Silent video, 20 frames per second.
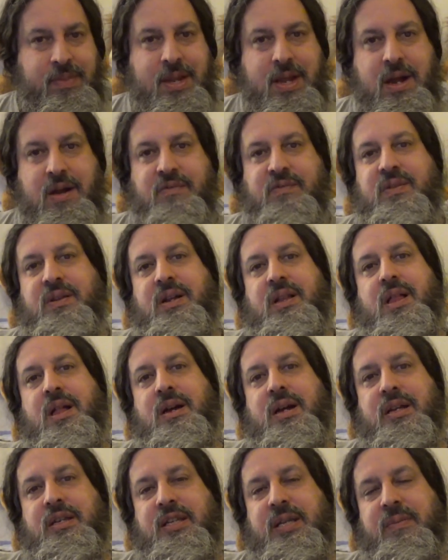however
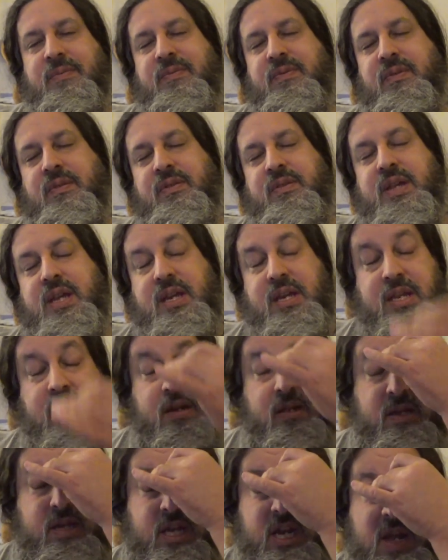long I sleep for then,
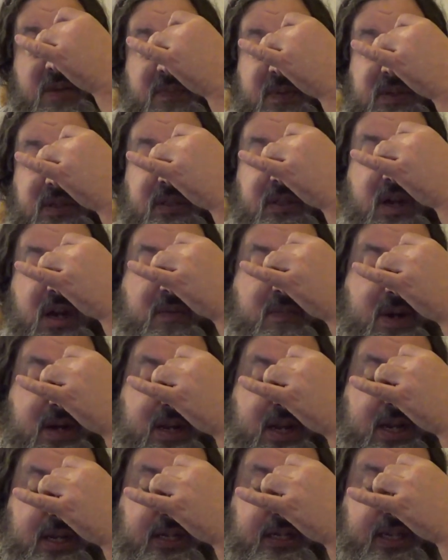then I'll get up and start my
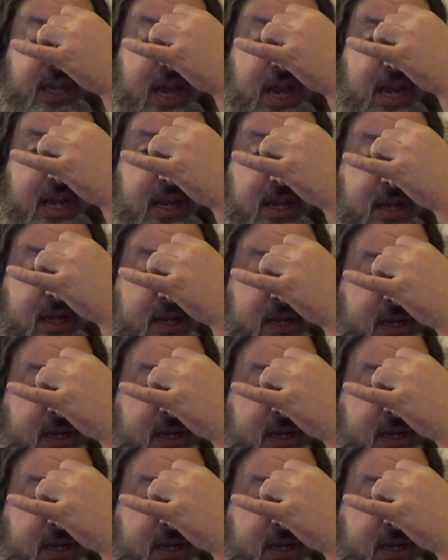next day.